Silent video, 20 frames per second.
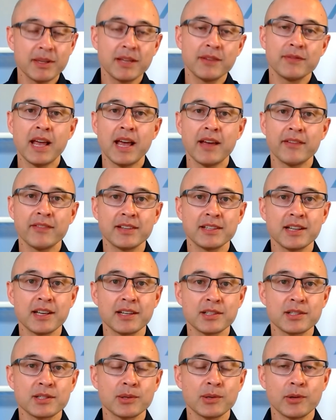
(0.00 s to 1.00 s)
if you haven't done
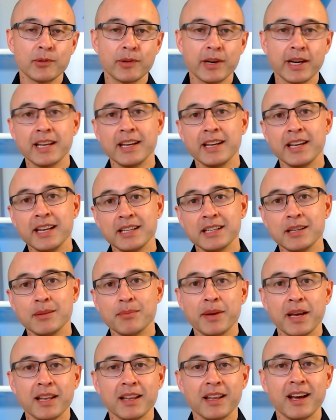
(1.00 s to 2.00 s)
so already and hit the
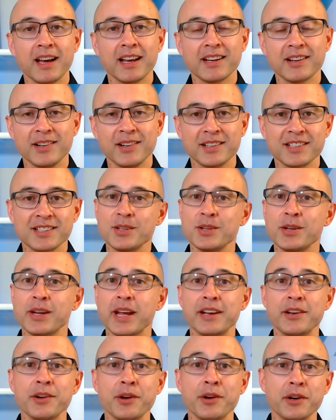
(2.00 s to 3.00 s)
bell icon so you
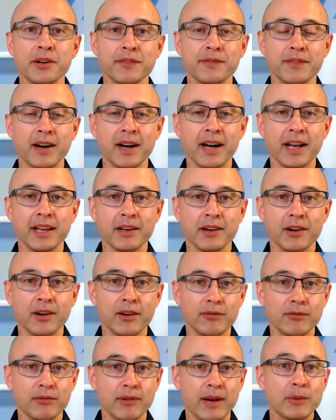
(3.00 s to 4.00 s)
get notified
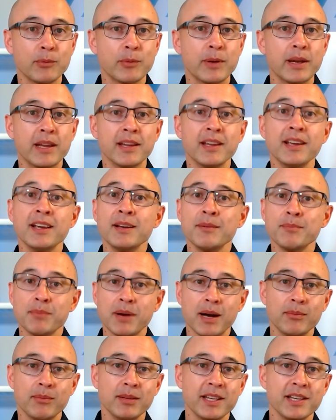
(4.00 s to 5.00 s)
of when we
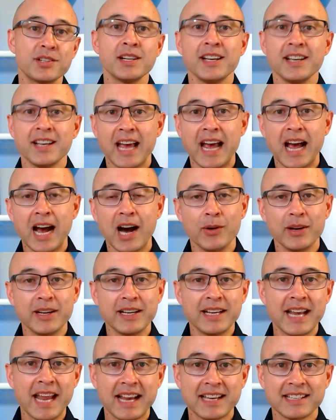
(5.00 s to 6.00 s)
publish our
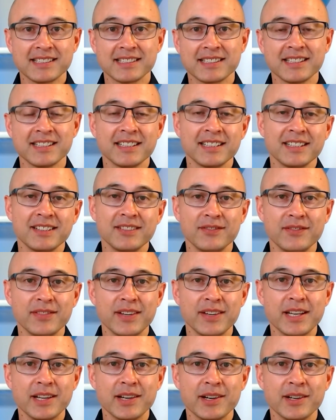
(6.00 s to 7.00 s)
next
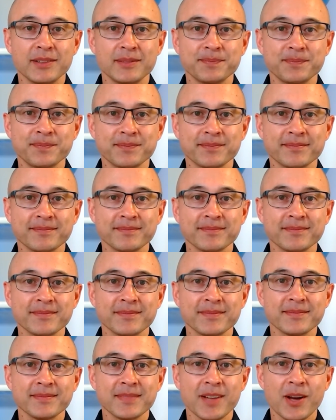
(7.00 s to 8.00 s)
video.
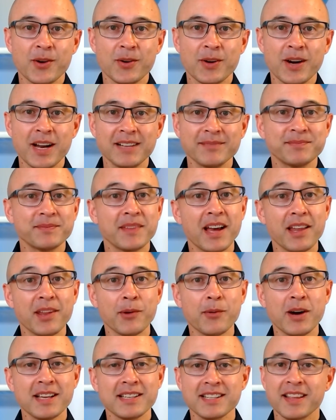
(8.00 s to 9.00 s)
All right,
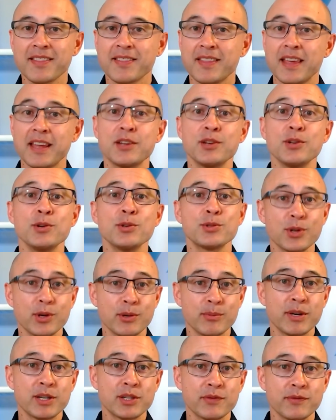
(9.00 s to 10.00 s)
otherwise, thank you so
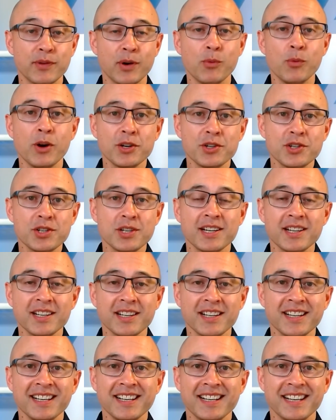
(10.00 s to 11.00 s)
much for watching
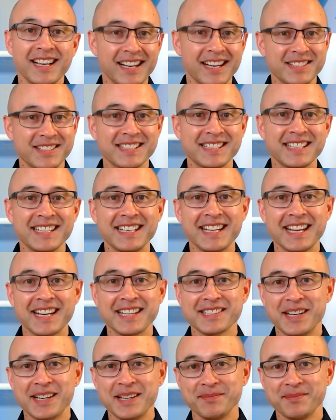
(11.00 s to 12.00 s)
and I'll see you next
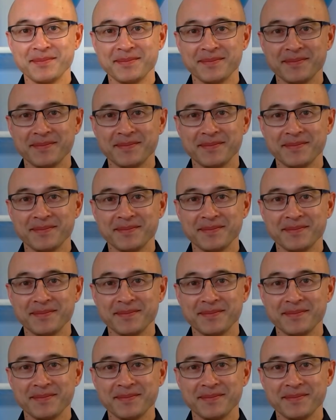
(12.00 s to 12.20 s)
time.